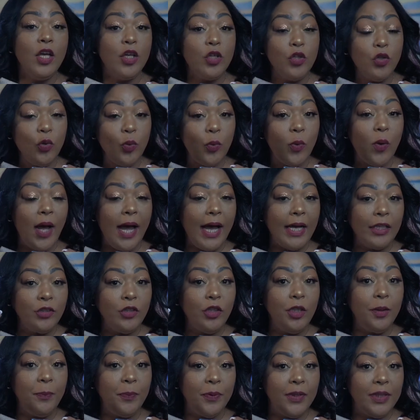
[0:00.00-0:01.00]
you will
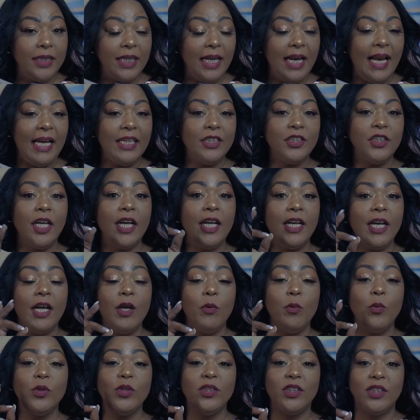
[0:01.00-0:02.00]
actually put the lash and
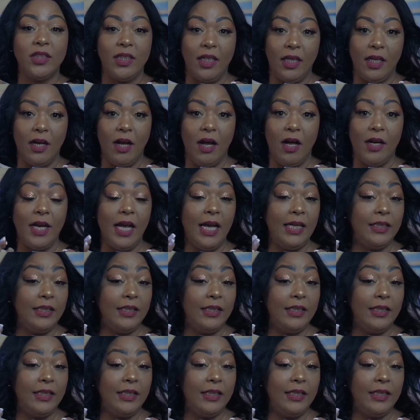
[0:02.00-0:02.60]
it will stick on.